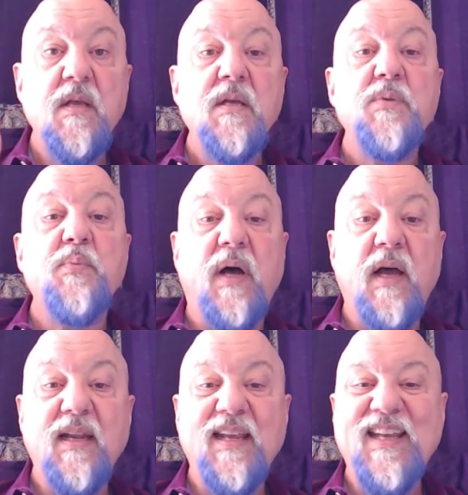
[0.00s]

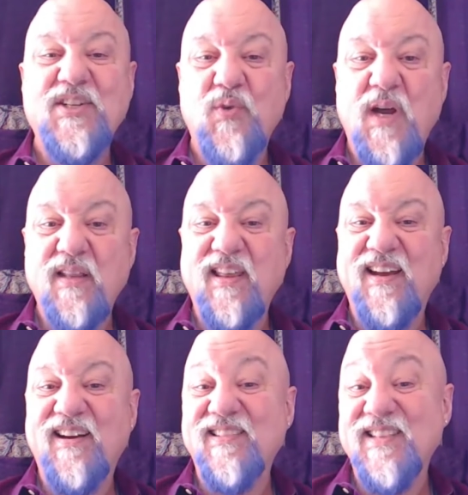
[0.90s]
But it's right
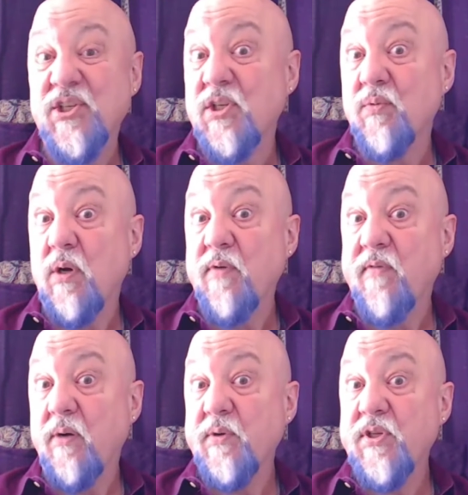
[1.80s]
there. This is what we've
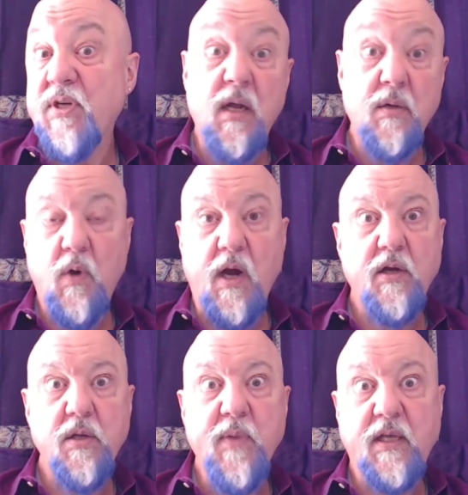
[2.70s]
always done. Why are
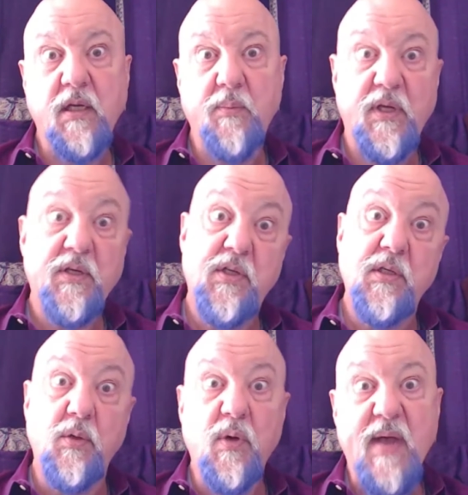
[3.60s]
you making a big
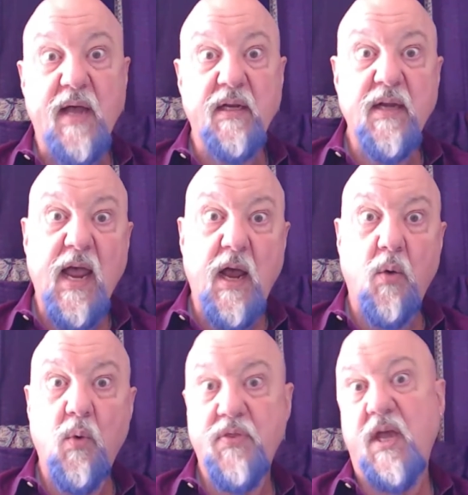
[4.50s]
to-do about it now?
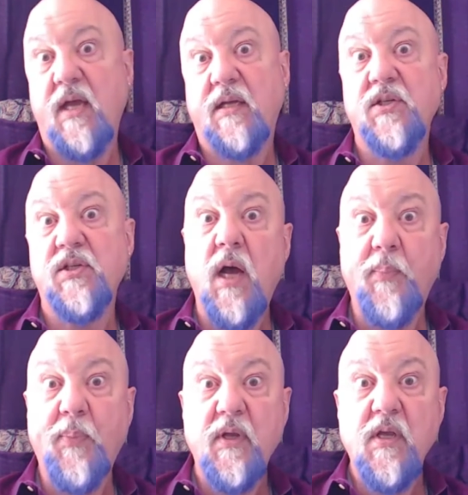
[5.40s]
What the heck is
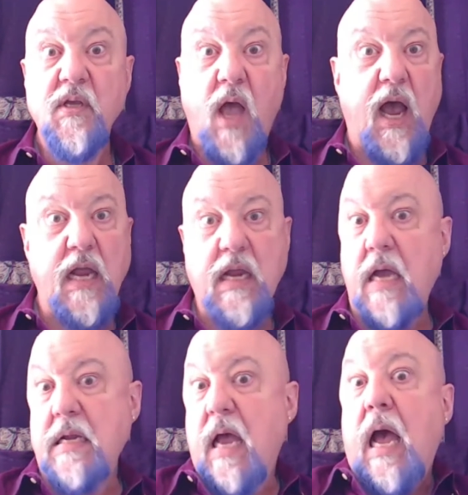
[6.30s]
up?
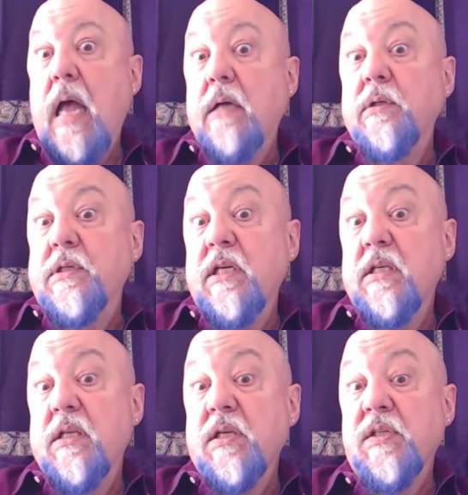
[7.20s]
I don't see
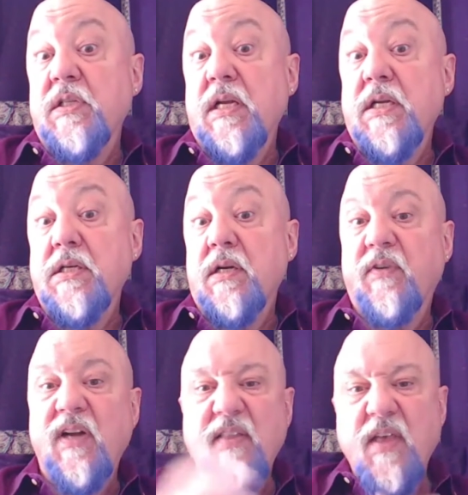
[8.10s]
that this is any
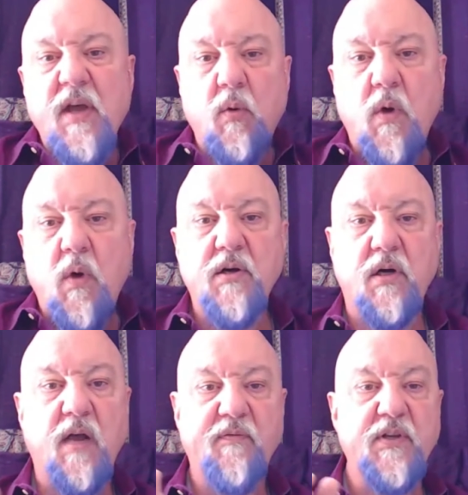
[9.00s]
different. And then they'll wander
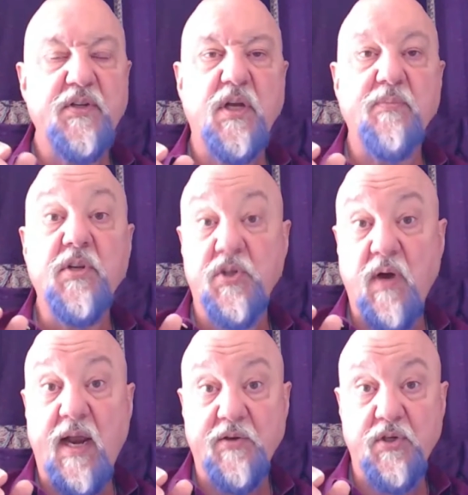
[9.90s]
off into some
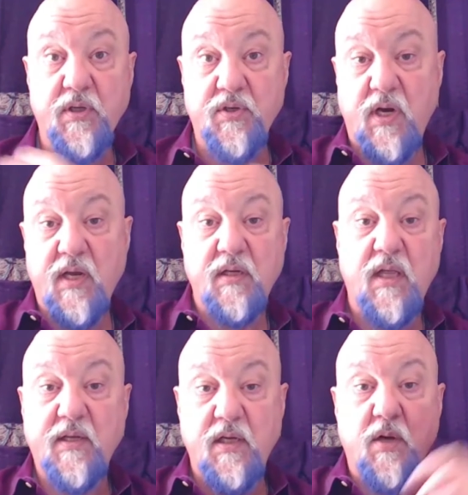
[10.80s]
distraction to try and,
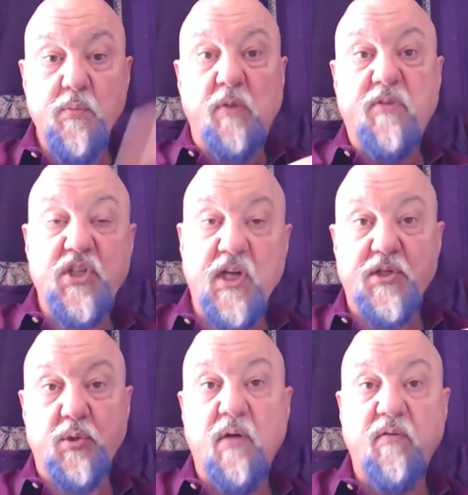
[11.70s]
like, you know, move the
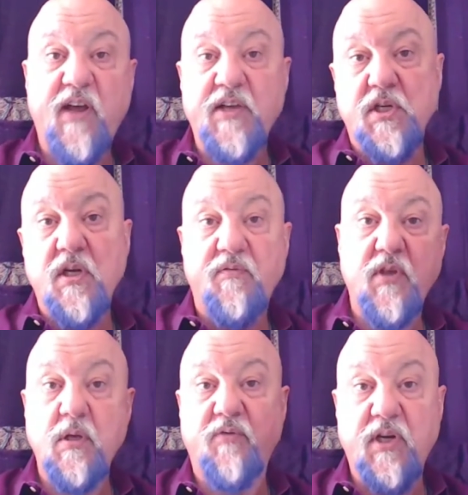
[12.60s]
shells around fast enough that
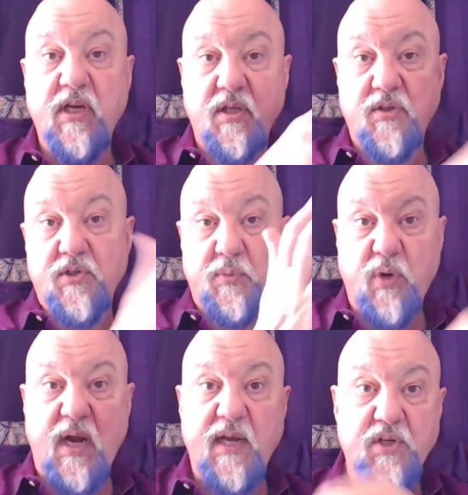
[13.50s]
you forget that there's a
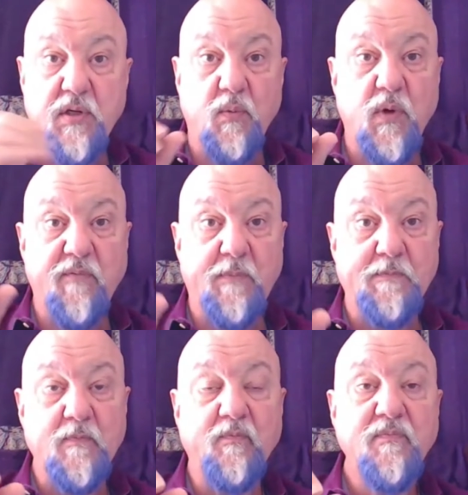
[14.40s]
prize under one of them.
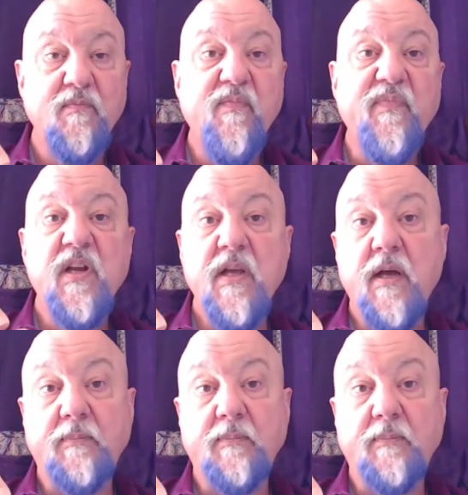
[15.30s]
Yeah.